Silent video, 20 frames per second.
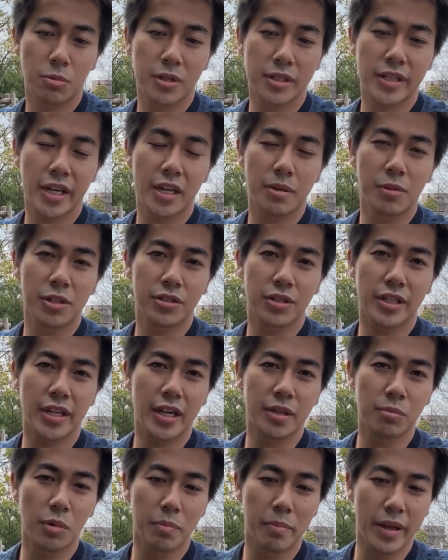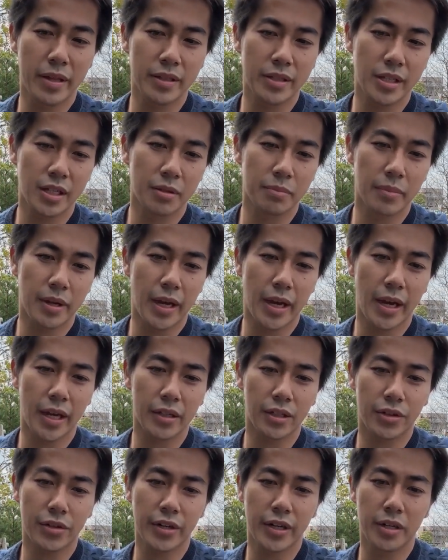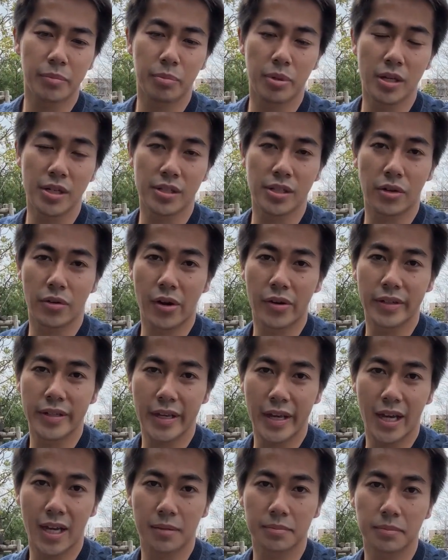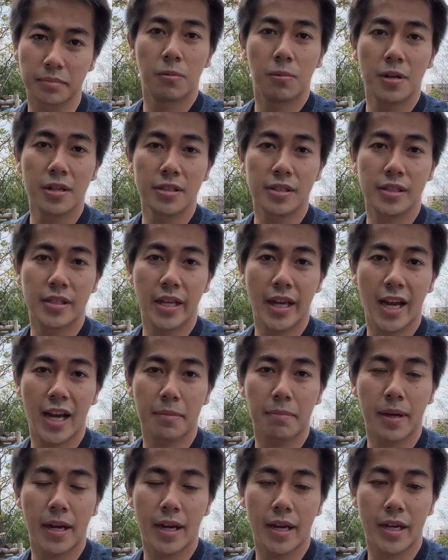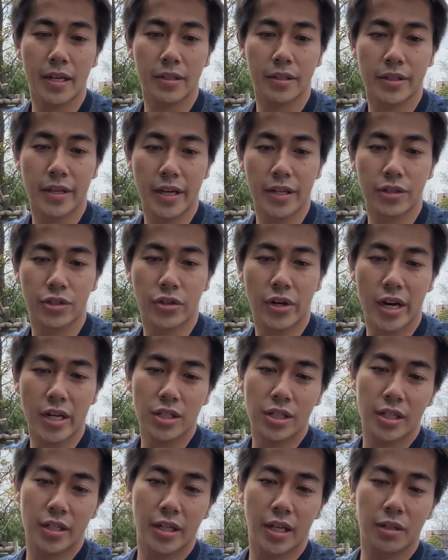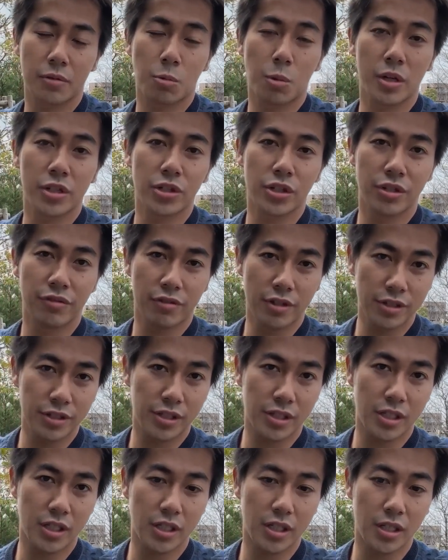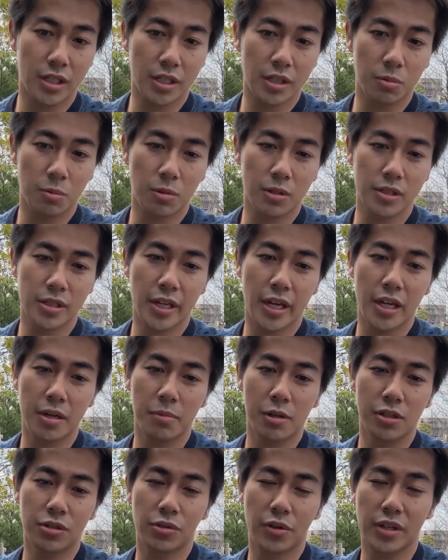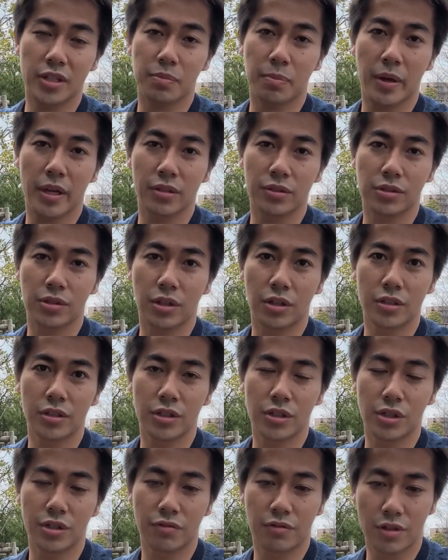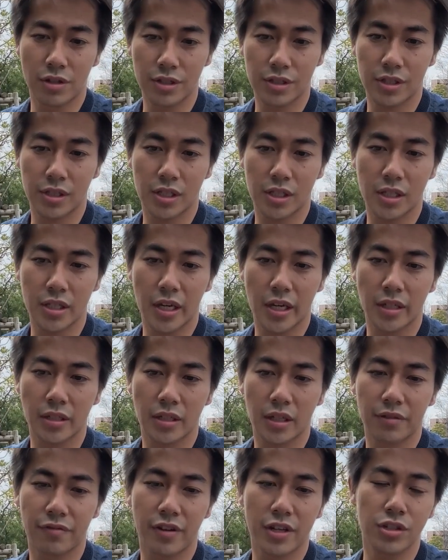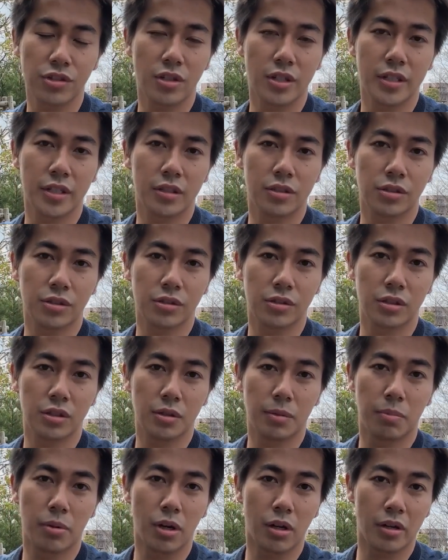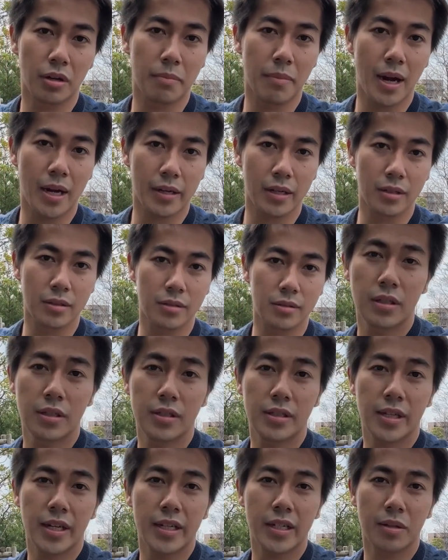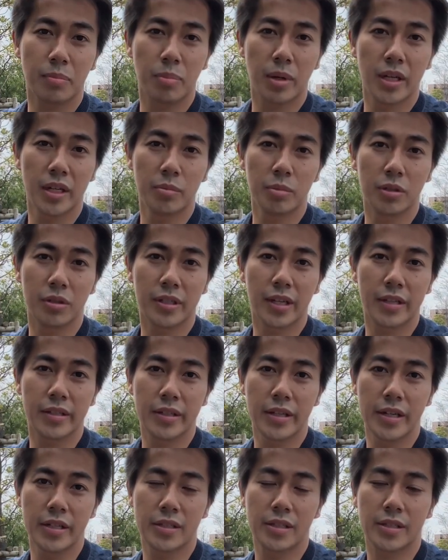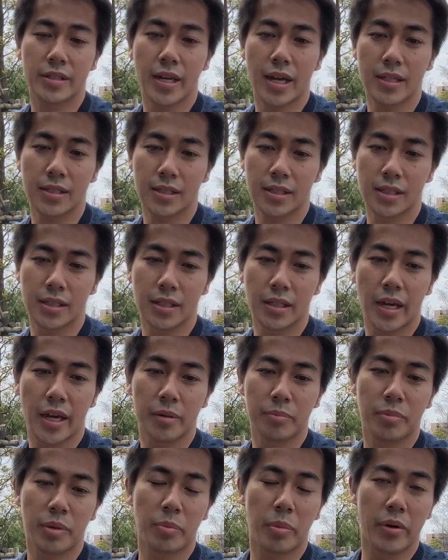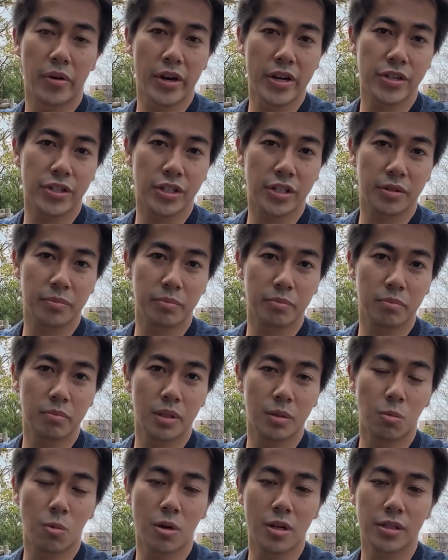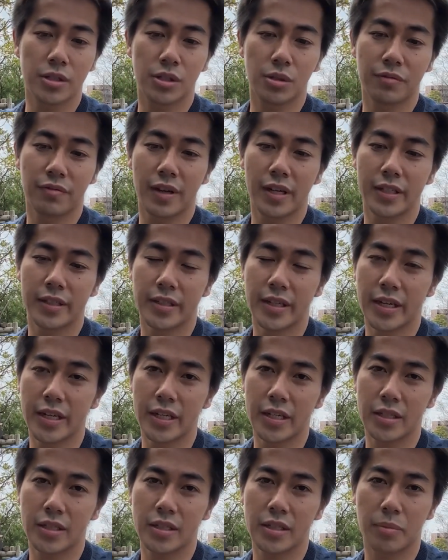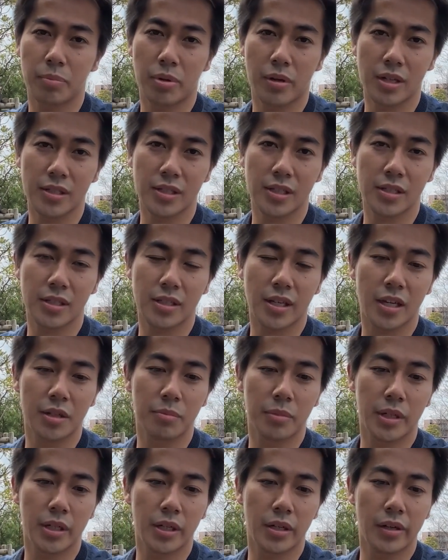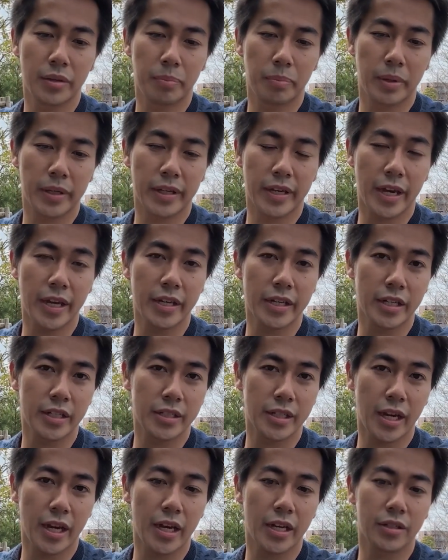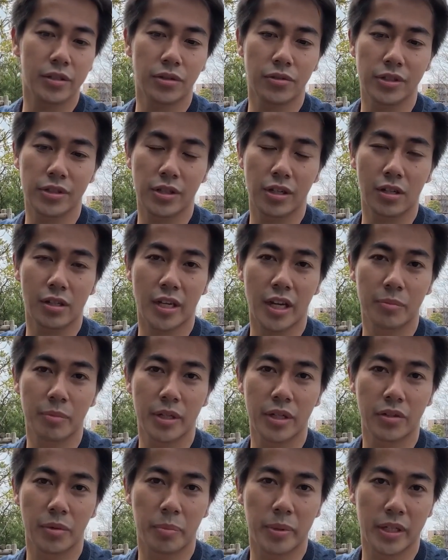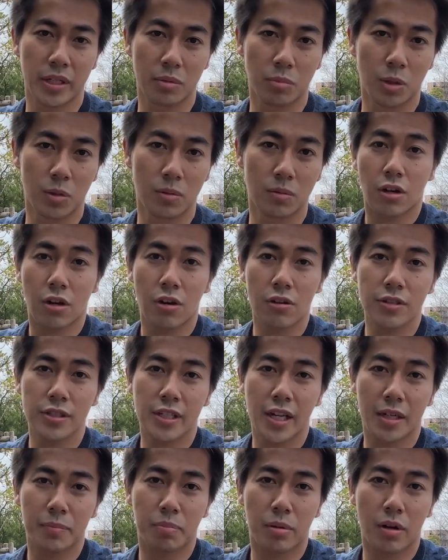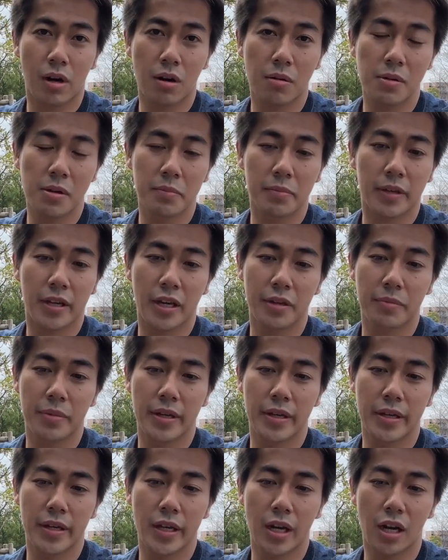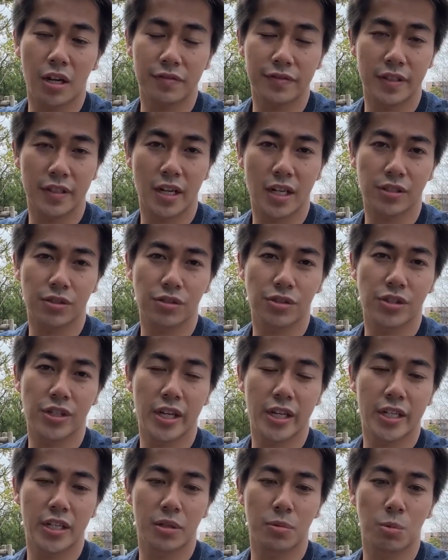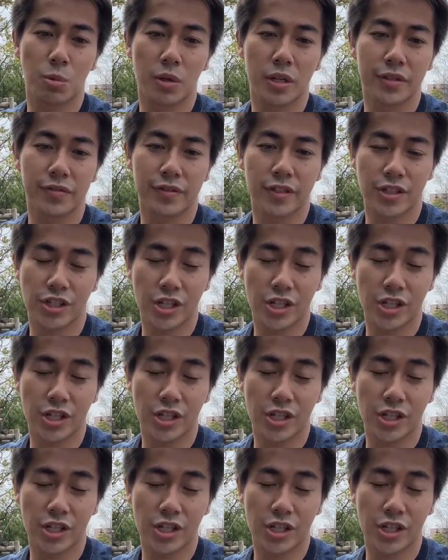was able to gain momentum and create a buzz around the app. Once the app had gained traction at one university, it was able to expand to other universities and eventually to the broader market. It's like a playbook that needs testing and preparation, but once you validate it, the process can be replicated and the result can be repeatable. Cold start problem can be often associated with the